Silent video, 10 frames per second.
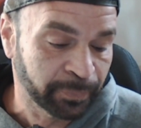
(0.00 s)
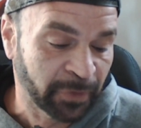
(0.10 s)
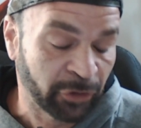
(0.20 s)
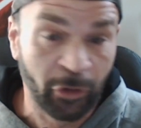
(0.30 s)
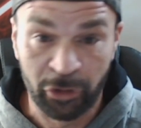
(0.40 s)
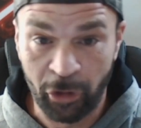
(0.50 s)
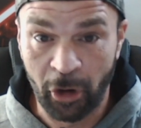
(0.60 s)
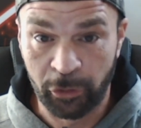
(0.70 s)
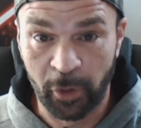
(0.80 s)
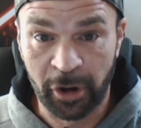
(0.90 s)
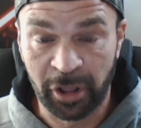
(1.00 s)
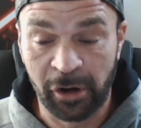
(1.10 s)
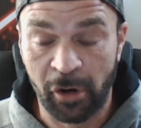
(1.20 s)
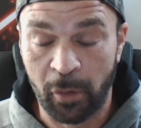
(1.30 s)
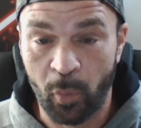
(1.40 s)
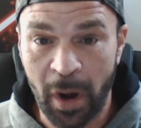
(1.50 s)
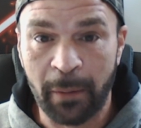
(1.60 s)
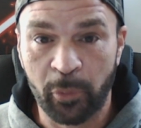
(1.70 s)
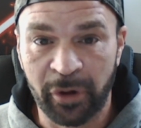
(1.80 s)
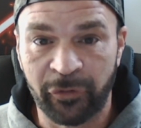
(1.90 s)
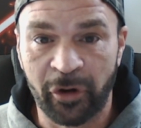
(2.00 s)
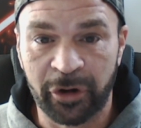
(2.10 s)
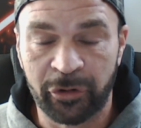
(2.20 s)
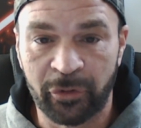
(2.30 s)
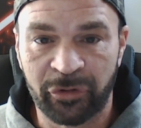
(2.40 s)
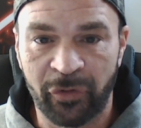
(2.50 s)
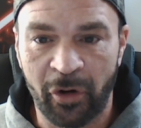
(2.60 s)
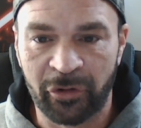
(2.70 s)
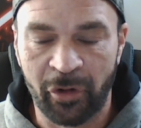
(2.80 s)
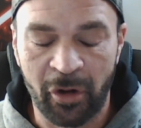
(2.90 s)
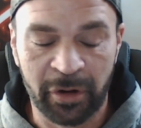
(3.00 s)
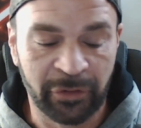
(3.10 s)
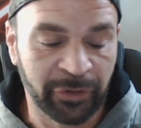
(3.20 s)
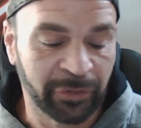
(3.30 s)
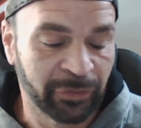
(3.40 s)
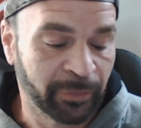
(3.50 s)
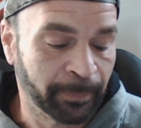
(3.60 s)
So as long as we're clear on what I'm referring to as far as long distance,